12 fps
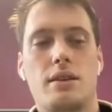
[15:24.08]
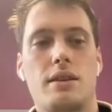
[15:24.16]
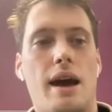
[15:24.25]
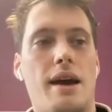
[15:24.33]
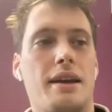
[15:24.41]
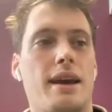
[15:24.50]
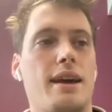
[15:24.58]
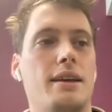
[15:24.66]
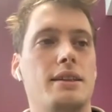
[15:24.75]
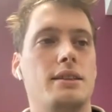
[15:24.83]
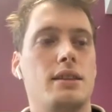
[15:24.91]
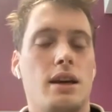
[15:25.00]
that
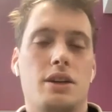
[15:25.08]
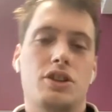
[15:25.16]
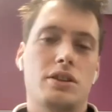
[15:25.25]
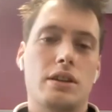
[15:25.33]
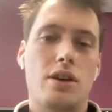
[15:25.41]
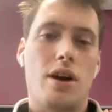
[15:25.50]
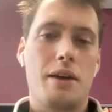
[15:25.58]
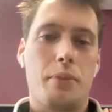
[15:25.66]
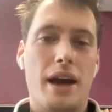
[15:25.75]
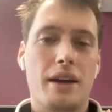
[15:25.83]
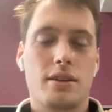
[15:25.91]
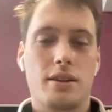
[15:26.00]
is, just to tie it
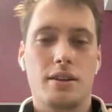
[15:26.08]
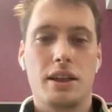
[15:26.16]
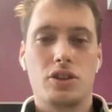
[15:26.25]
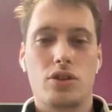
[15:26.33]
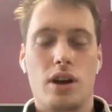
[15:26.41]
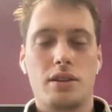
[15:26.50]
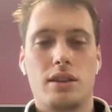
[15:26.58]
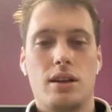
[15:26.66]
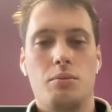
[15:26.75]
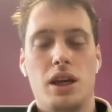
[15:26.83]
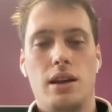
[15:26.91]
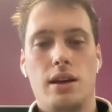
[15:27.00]
back to the distrust in
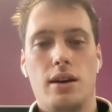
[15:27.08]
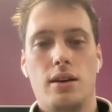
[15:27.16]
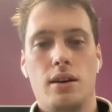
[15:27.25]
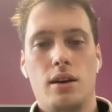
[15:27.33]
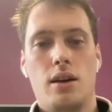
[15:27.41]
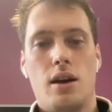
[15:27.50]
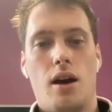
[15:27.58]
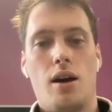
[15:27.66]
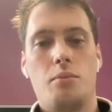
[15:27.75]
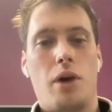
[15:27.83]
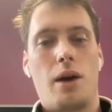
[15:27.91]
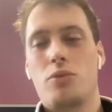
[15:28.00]
the media,
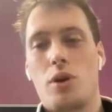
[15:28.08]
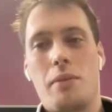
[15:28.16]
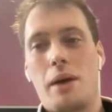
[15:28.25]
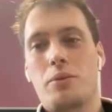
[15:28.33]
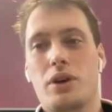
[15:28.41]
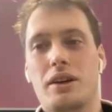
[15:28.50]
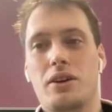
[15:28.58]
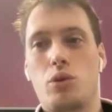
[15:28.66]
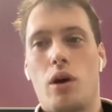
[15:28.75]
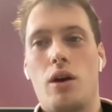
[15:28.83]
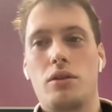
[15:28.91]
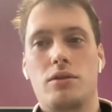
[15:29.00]
I'm remembering a
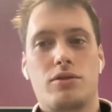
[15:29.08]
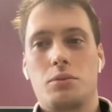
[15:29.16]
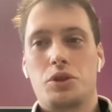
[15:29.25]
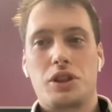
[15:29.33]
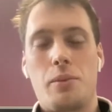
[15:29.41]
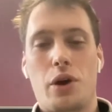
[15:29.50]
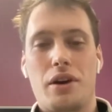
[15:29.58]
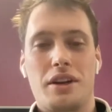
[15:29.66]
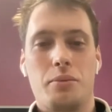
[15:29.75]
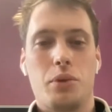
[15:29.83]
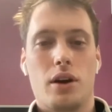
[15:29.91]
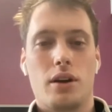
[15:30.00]
quote from somewhere in
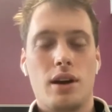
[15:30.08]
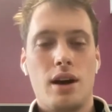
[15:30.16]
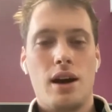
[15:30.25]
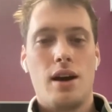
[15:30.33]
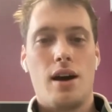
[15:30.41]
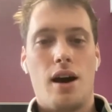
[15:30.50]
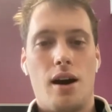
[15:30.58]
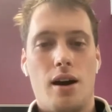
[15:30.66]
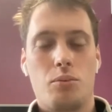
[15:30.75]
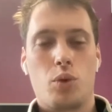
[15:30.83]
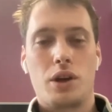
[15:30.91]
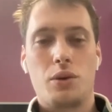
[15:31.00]
your book
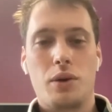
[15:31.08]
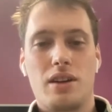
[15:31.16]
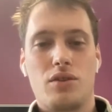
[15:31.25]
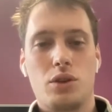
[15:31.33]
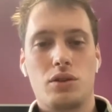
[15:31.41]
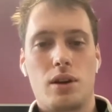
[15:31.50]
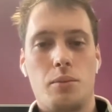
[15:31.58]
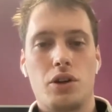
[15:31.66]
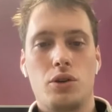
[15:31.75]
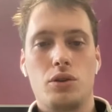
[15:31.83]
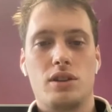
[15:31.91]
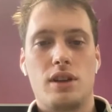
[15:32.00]
where you interviewed someone
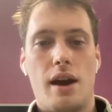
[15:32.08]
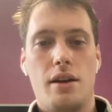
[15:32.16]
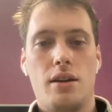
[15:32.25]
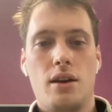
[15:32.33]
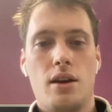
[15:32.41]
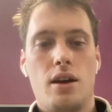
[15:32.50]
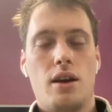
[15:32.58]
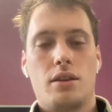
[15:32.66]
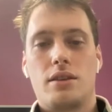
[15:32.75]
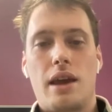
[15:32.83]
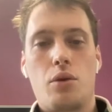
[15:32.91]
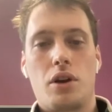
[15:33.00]
who said
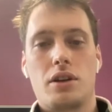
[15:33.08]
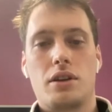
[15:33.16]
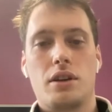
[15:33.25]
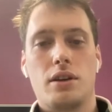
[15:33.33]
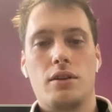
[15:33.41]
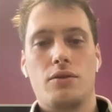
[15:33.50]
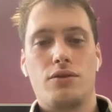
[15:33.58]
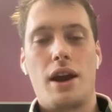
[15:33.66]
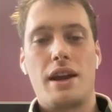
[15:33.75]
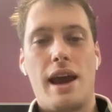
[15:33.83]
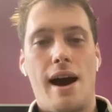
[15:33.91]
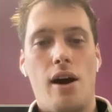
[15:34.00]
that they wanted to
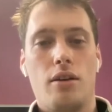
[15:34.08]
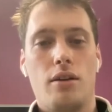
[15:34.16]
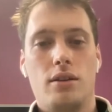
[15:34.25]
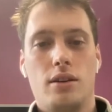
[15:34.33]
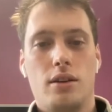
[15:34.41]
find out